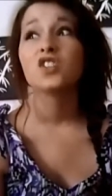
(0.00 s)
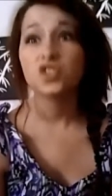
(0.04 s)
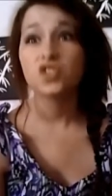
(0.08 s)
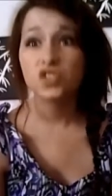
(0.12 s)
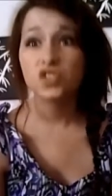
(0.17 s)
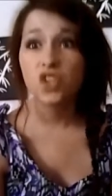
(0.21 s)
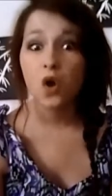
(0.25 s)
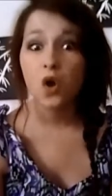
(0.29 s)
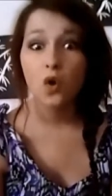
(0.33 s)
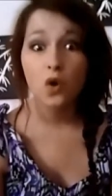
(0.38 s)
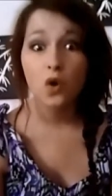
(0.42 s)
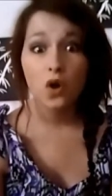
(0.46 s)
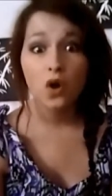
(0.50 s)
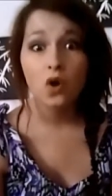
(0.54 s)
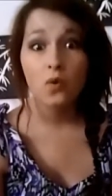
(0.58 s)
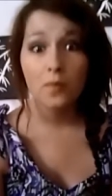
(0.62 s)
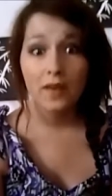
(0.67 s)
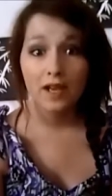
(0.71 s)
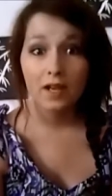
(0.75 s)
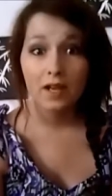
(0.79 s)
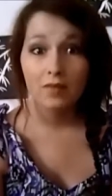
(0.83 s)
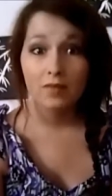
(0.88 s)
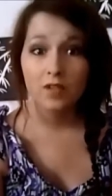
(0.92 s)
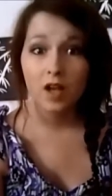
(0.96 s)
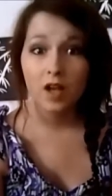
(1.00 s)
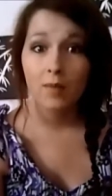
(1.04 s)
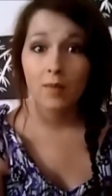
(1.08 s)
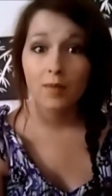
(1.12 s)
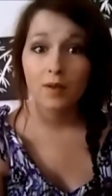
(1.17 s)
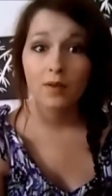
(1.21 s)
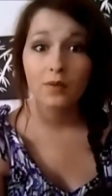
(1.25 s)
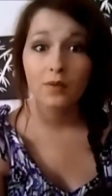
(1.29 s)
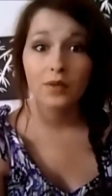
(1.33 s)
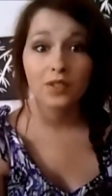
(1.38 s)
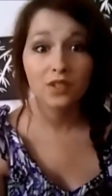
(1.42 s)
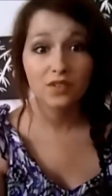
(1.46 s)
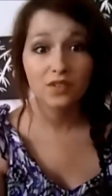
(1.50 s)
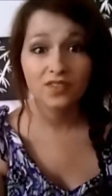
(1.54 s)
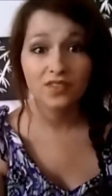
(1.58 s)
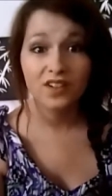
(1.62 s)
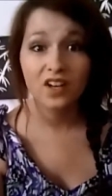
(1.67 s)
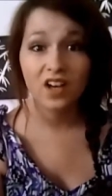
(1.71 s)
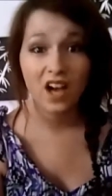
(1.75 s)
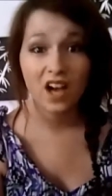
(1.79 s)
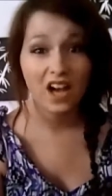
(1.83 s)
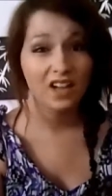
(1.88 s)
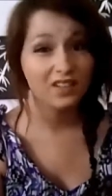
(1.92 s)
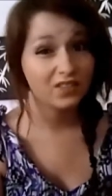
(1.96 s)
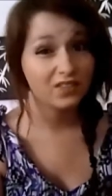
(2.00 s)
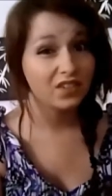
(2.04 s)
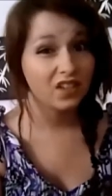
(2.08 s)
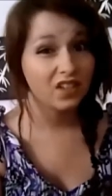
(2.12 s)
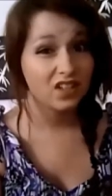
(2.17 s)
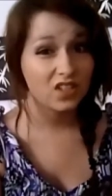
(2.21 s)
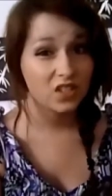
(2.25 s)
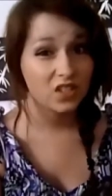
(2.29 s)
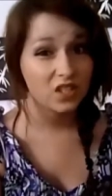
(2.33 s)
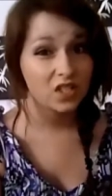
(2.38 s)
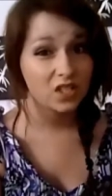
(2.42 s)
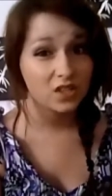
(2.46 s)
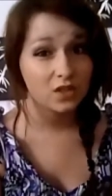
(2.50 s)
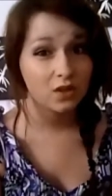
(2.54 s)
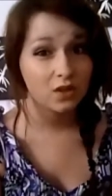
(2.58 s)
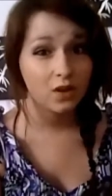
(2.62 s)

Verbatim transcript: don't go makeup shopping when you feel kind of grungy and